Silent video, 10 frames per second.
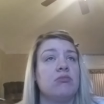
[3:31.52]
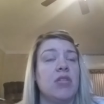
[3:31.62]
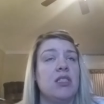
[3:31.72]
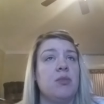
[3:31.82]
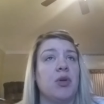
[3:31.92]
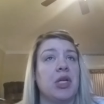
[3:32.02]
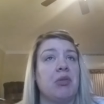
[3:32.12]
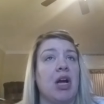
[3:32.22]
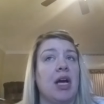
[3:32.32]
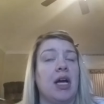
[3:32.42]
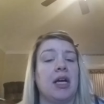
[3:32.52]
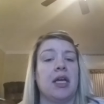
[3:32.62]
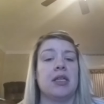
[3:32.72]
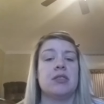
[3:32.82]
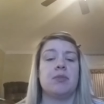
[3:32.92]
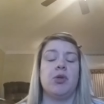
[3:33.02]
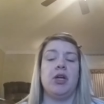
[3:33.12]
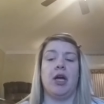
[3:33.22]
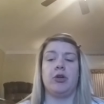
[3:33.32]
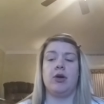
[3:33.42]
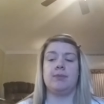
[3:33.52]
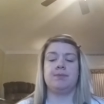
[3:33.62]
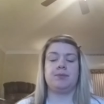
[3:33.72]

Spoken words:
that's pretty right, I guess. Pretty accurate.